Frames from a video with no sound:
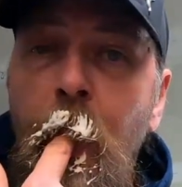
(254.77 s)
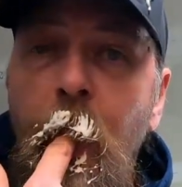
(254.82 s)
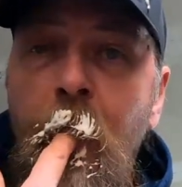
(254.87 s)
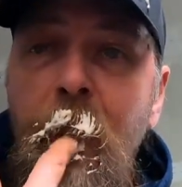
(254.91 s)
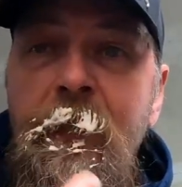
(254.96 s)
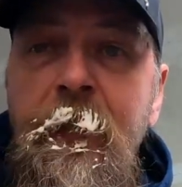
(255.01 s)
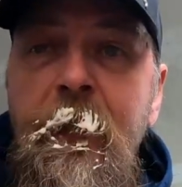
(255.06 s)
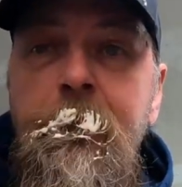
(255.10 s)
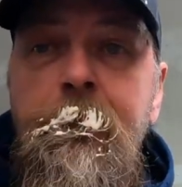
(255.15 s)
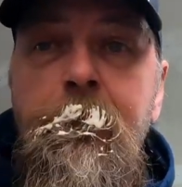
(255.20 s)

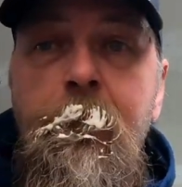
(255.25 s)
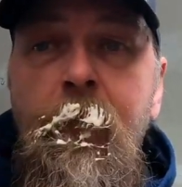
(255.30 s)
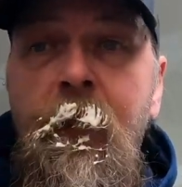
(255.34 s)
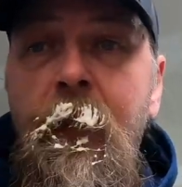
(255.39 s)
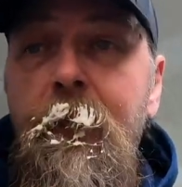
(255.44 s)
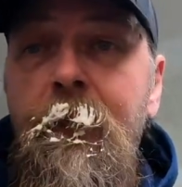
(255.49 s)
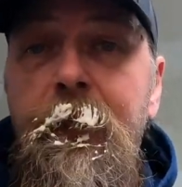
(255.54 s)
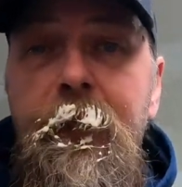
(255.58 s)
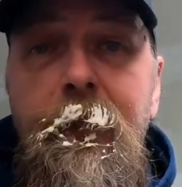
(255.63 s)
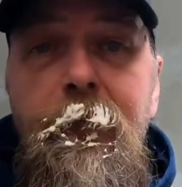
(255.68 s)

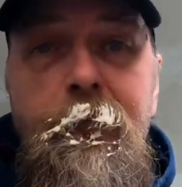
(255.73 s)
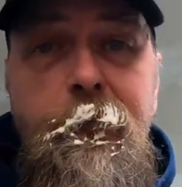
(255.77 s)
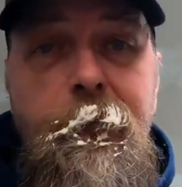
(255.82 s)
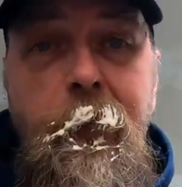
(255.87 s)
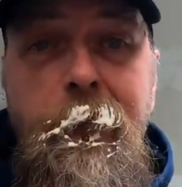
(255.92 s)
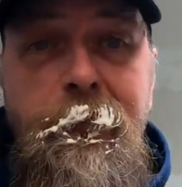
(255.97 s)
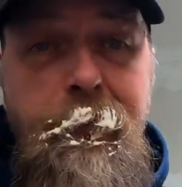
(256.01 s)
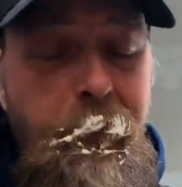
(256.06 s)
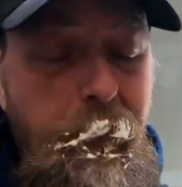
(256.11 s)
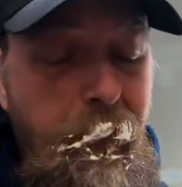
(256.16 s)
If you don't
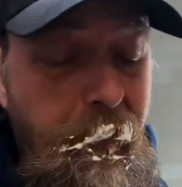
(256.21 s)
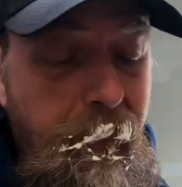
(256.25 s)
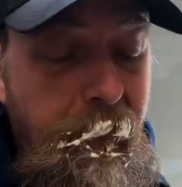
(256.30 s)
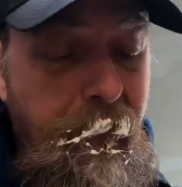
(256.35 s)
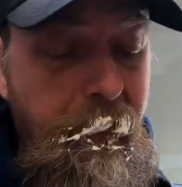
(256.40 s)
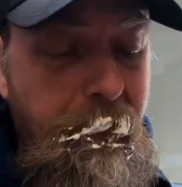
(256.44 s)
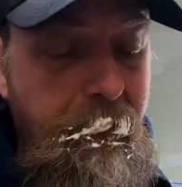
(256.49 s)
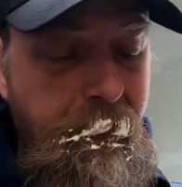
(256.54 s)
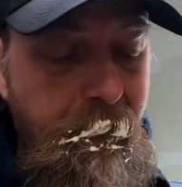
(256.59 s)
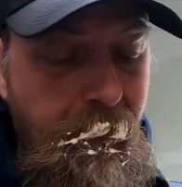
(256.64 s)
trust
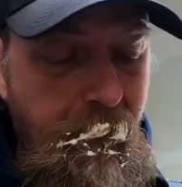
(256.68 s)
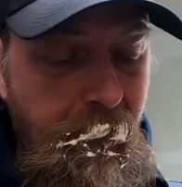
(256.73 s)
anybody.